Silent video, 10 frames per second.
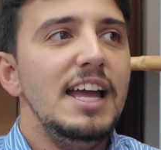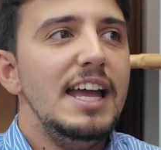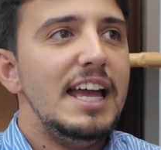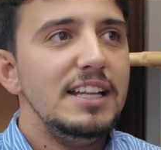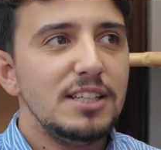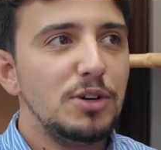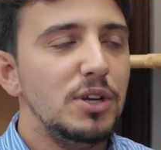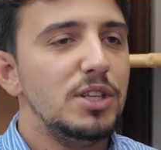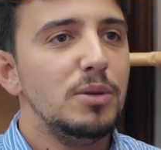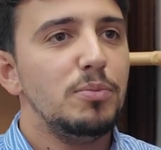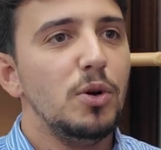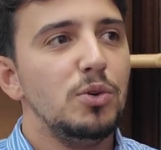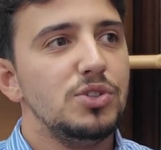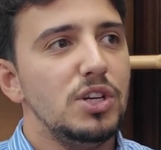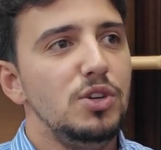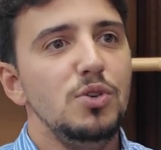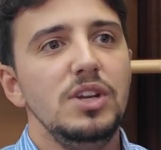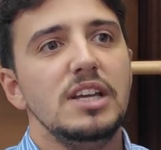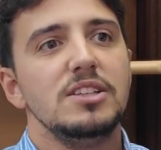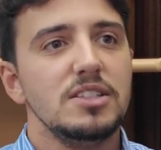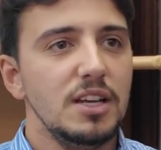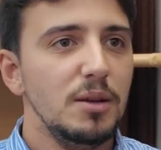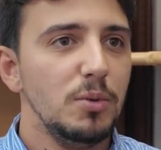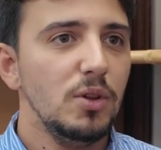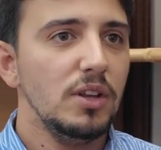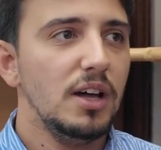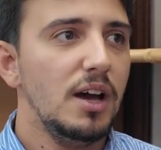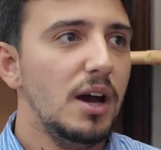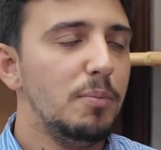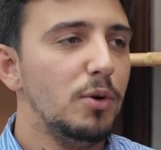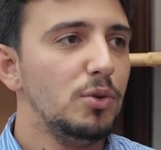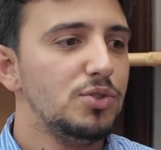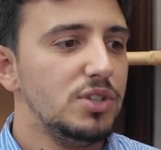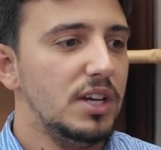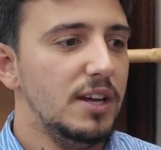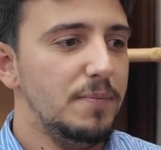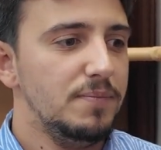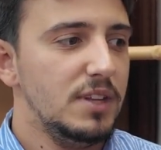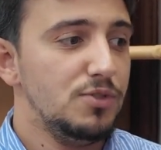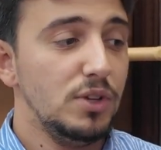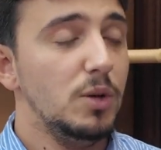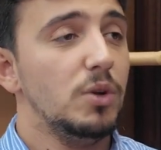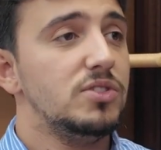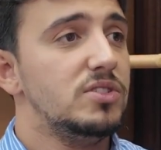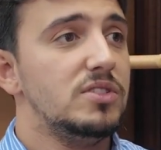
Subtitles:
integrated approach and unique sustainable approach is really what's